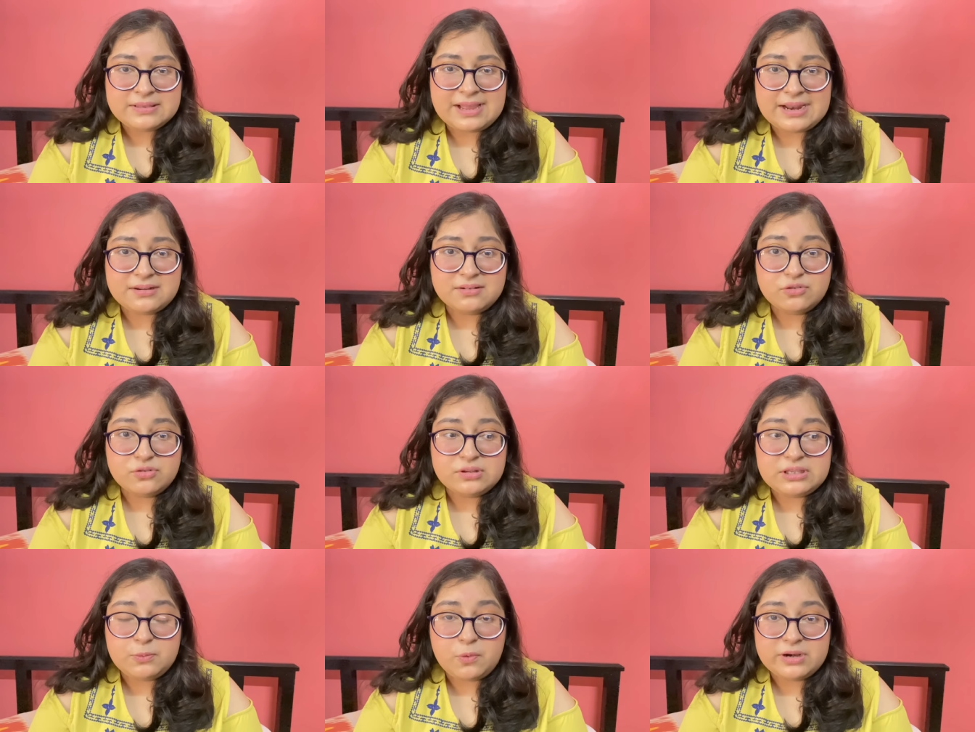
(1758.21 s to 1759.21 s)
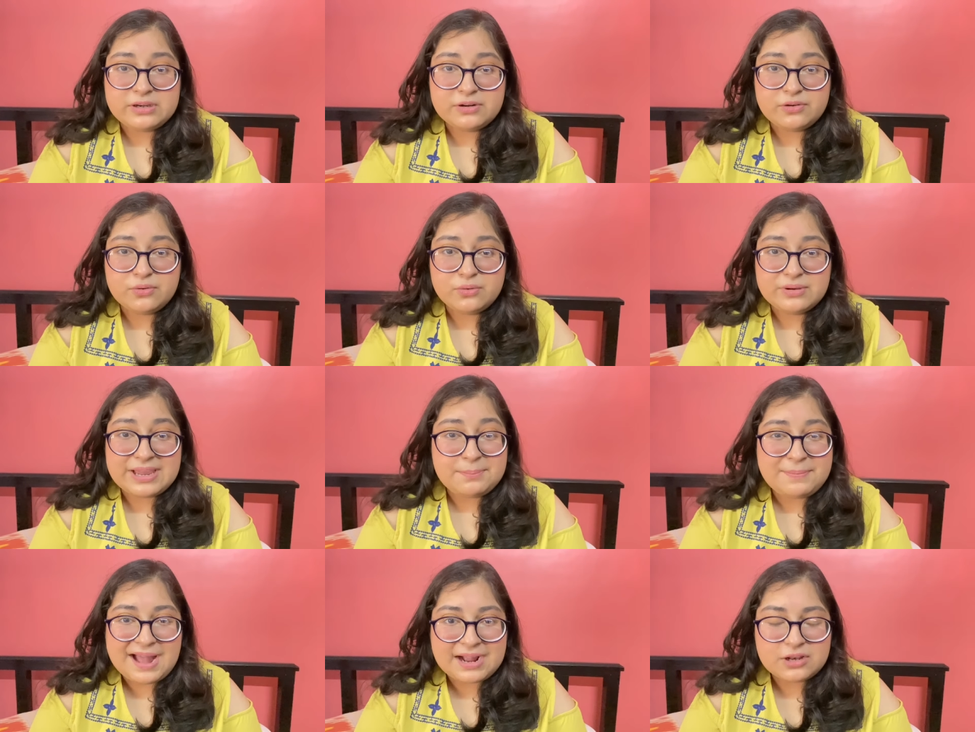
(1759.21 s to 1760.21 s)
that he wanted to
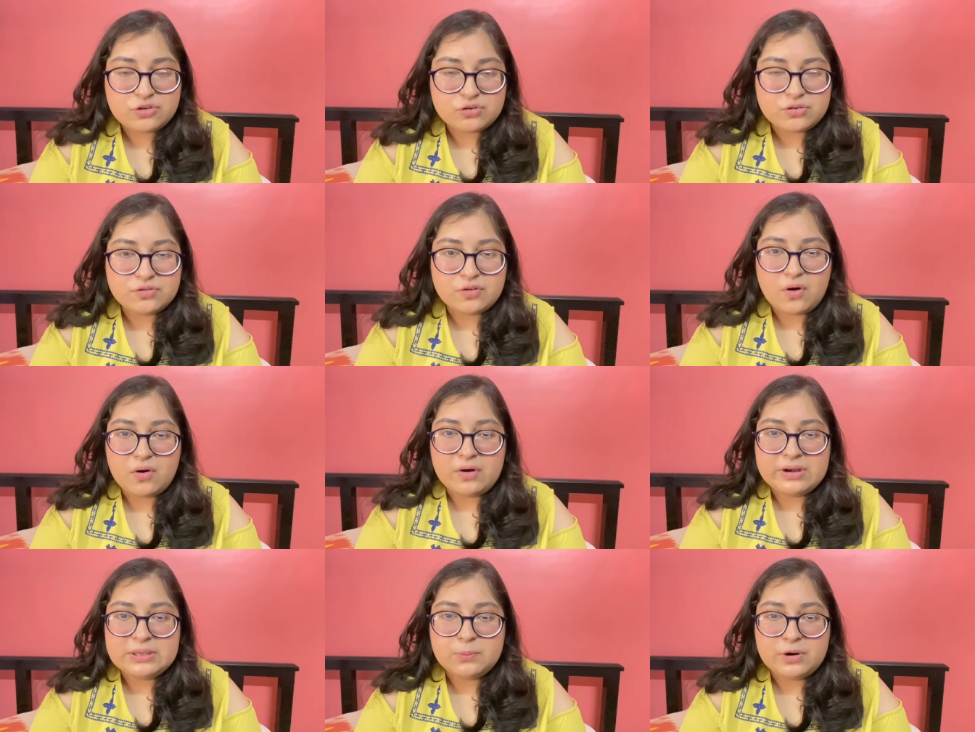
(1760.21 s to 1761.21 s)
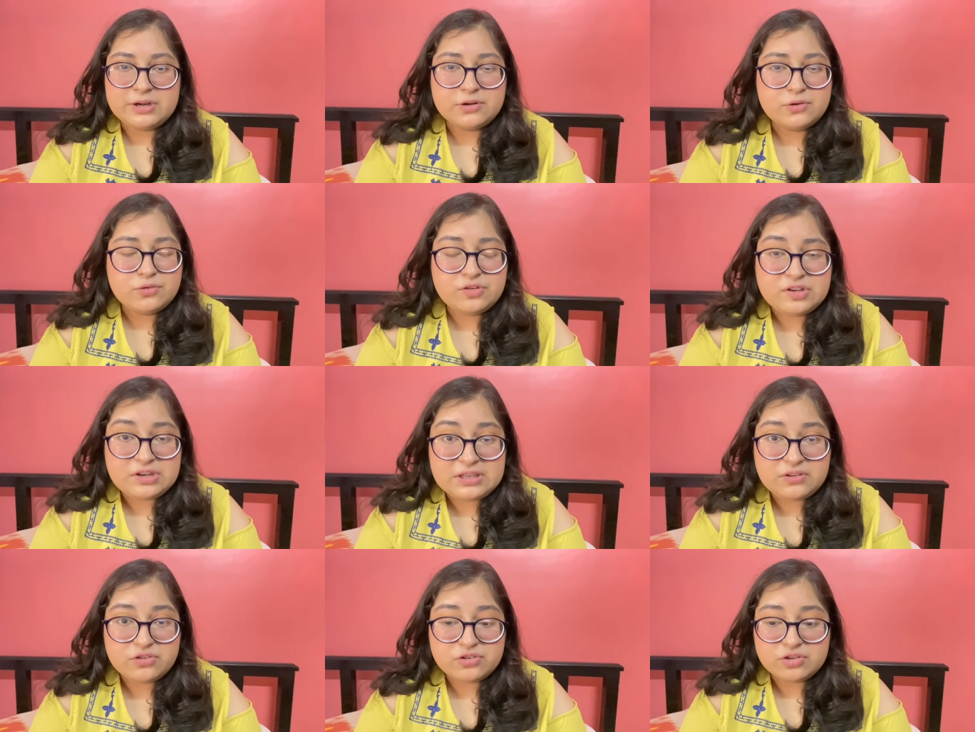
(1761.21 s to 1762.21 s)
get back at Junseong or he wanted to
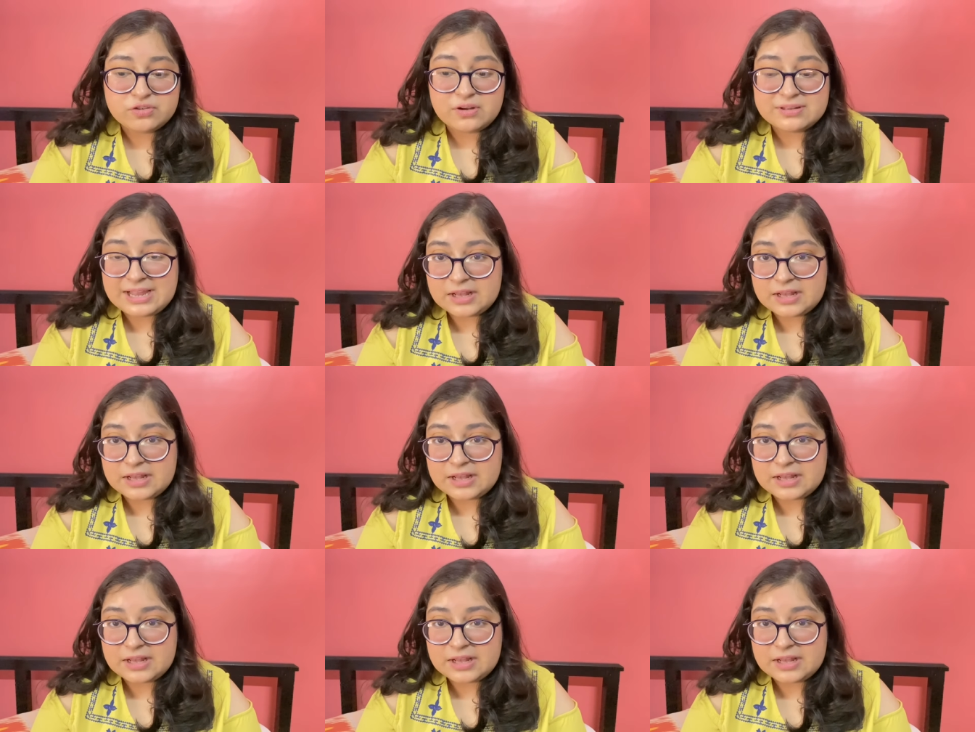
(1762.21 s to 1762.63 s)
tease Junseong.